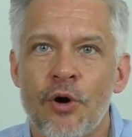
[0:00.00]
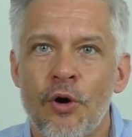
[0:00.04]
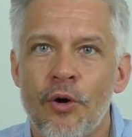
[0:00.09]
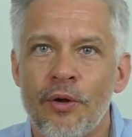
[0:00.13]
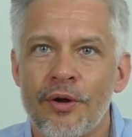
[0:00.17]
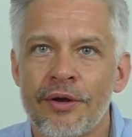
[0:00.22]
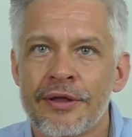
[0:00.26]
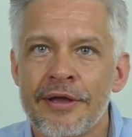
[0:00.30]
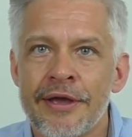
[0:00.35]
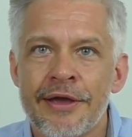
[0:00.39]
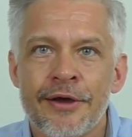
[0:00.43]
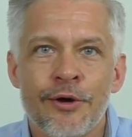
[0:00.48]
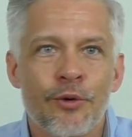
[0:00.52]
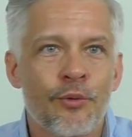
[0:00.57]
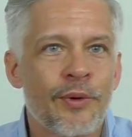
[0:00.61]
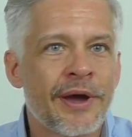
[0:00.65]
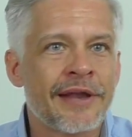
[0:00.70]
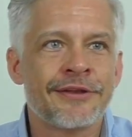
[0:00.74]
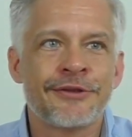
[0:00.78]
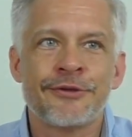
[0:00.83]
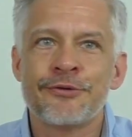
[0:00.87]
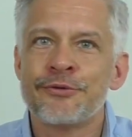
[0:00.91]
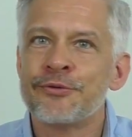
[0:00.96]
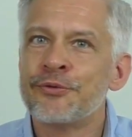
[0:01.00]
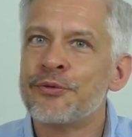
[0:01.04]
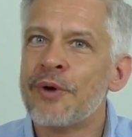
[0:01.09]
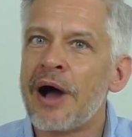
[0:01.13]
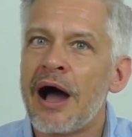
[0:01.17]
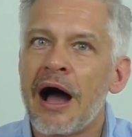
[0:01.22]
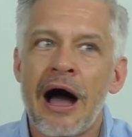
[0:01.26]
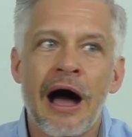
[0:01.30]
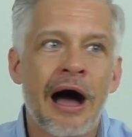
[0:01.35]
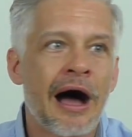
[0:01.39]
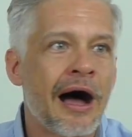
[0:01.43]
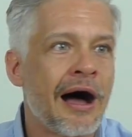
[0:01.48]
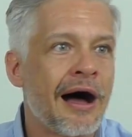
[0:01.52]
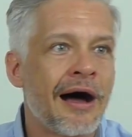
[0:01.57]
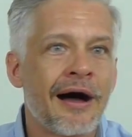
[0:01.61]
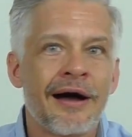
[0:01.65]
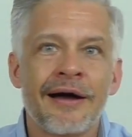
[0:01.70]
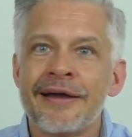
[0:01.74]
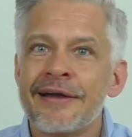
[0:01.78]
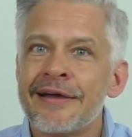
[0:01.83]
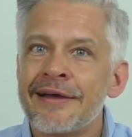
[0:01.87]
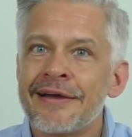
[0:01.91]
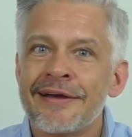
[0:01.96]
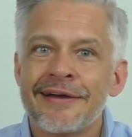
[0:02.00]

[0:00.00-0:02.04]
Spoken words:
all. When you are